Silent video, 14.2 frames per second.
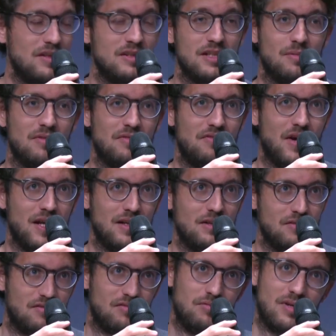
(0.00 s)
in terms of
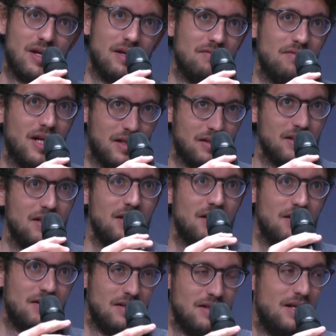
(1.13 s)
finance, we have like
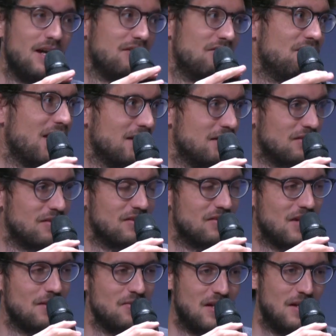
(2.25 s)
less finance than
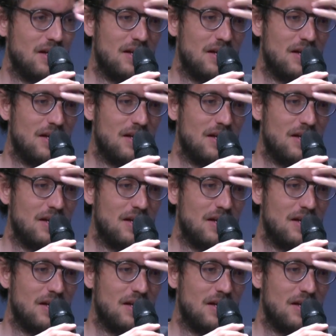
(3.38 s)
them.